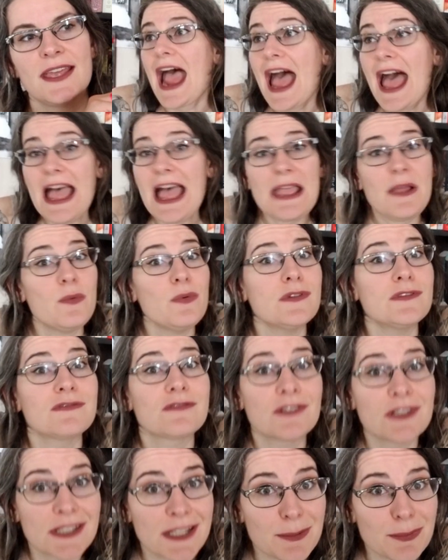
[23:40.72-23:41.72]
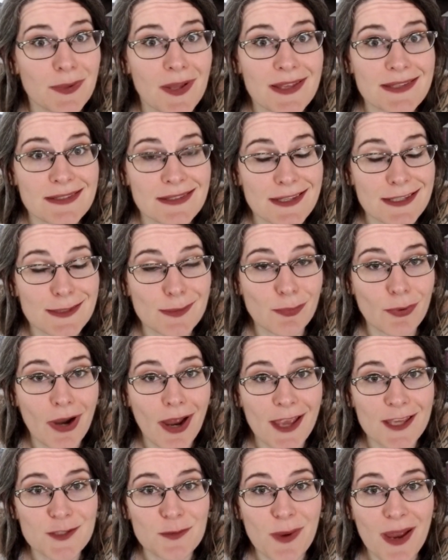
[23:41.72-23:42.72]
I was really pleasantly
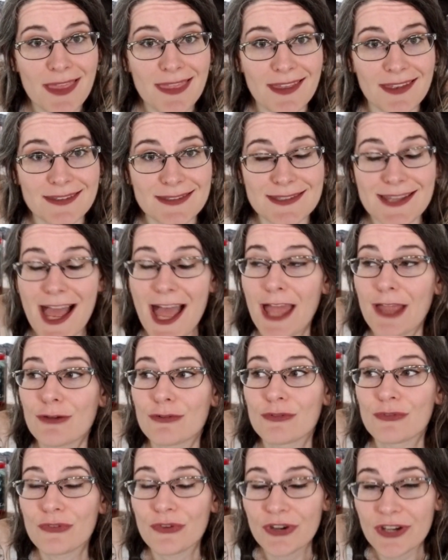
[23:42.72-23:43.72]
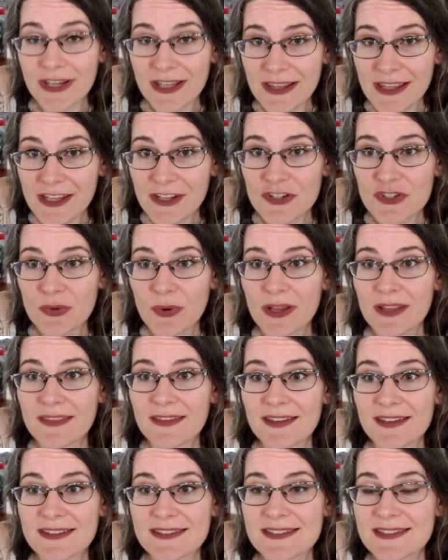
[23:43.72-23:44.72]
surprised by this. I really enjoyed
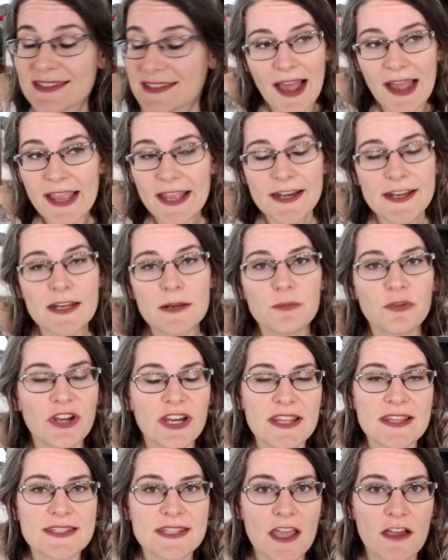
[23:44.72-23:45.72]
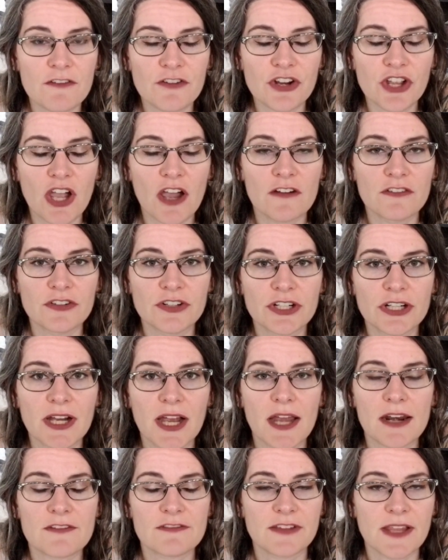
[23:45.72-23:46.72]
this. I ended up reading this cover to cover
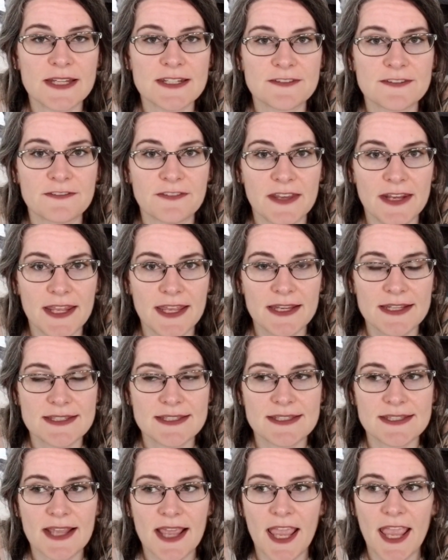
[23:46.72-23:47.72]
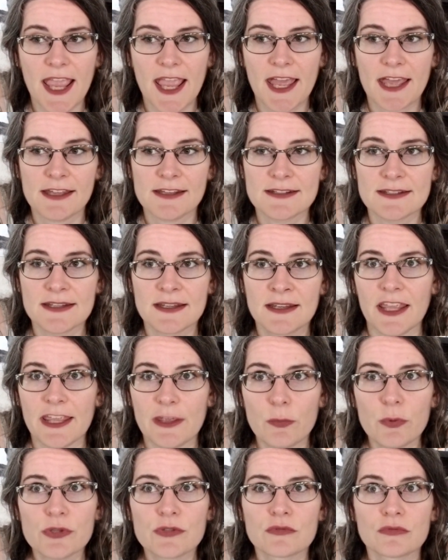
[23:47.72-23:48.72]
on a flight to Phoenix, and
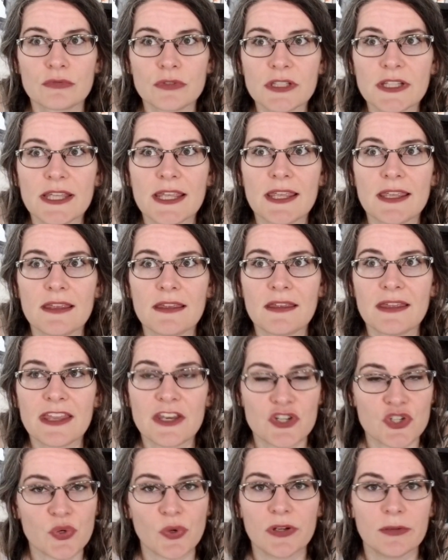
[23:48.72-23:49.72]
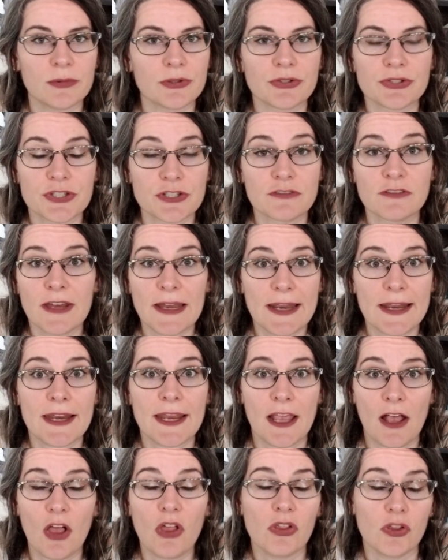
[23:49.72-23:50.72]
it was really enjoyable to read
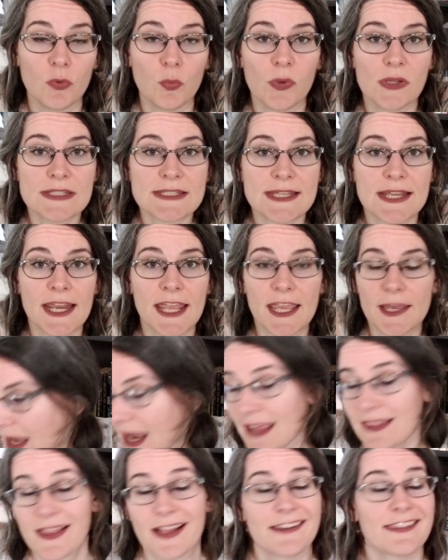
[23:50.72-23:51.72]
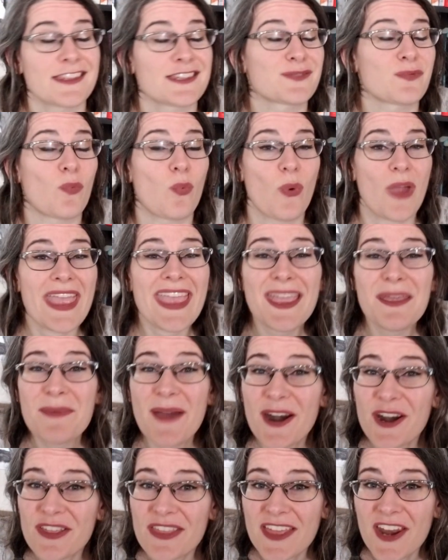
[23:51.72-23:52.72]
it all in one sitting. I liked this way
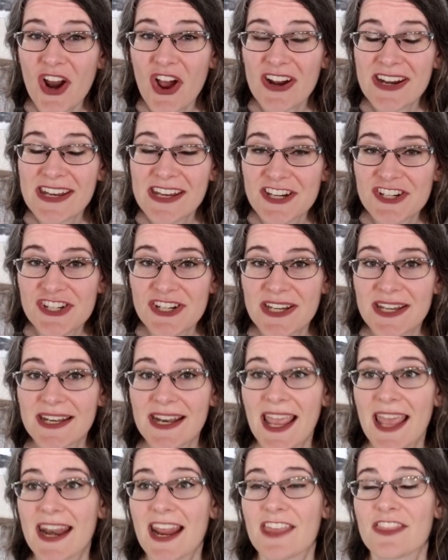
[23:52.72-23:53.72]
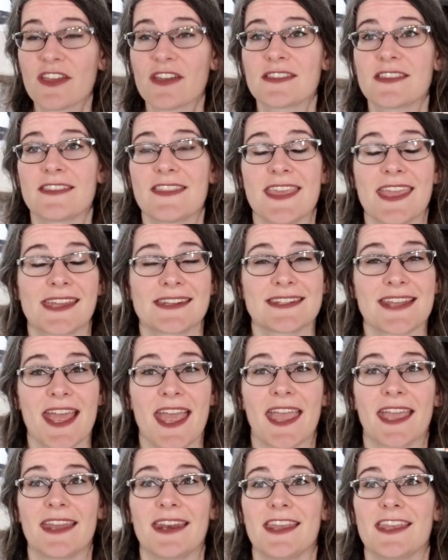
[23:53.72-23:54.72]
better than Audition, and I thought that the
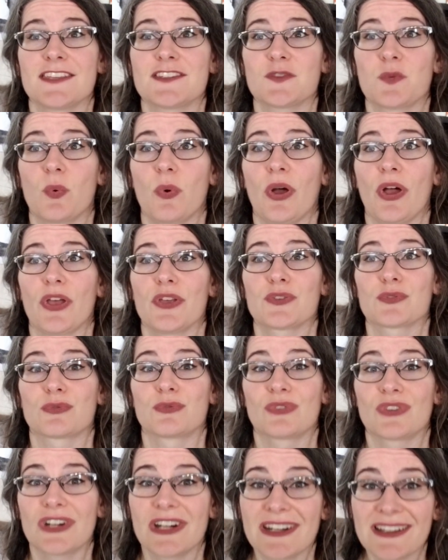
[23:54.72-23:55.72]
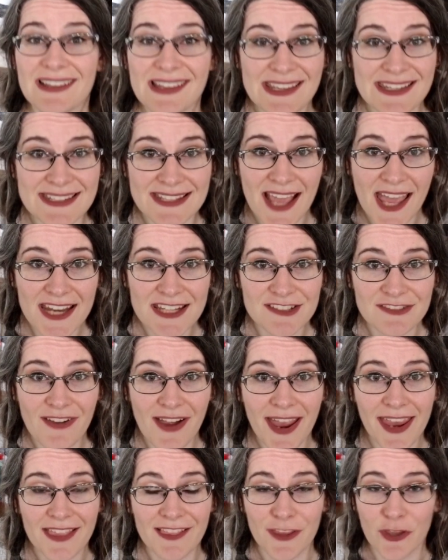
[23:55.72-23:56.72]
antagonist was really
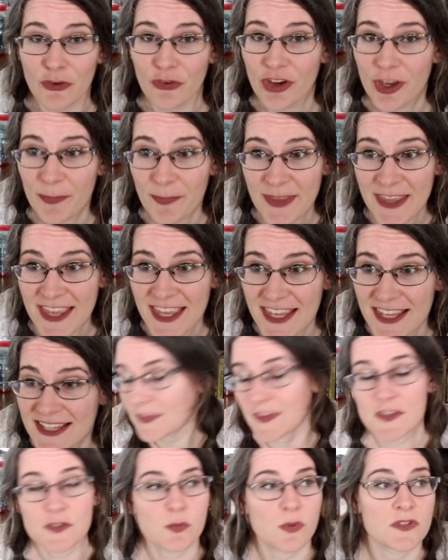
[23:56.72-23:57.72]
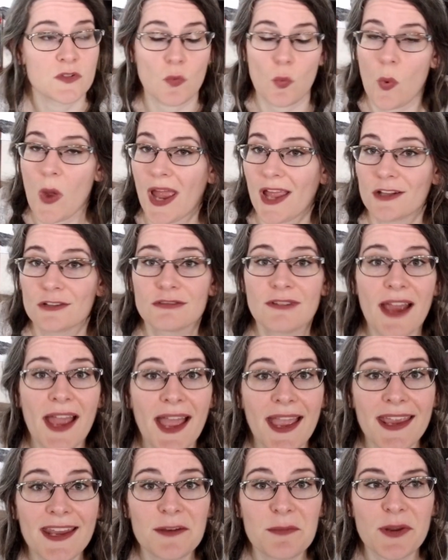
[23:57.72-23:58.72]
satisfyingly creepy. This was a wild
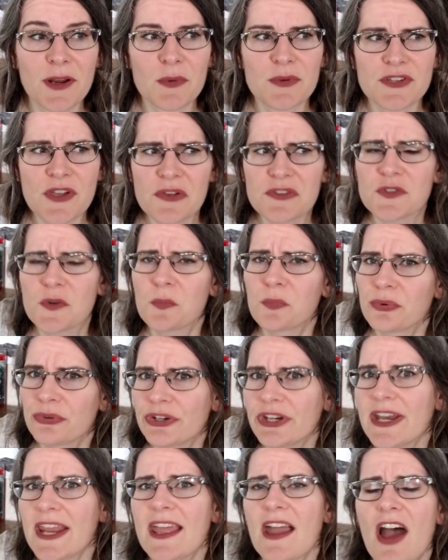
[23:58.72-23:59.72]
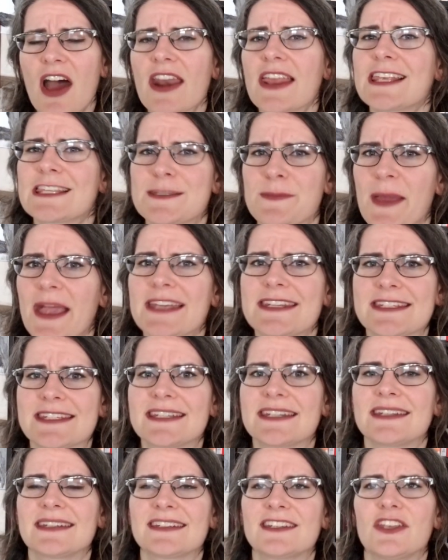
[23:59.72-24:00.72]
ride, but it was also pretty
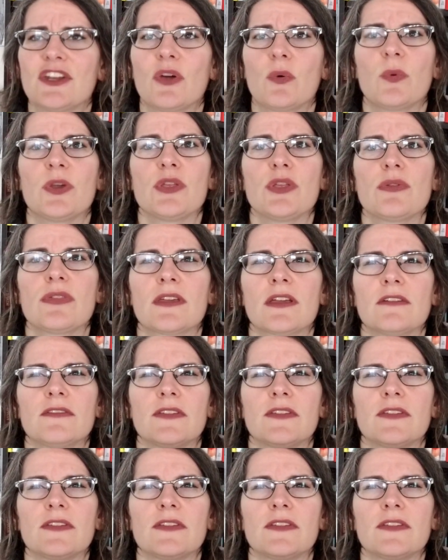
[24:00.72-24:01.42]
unexpected. You know, when you think of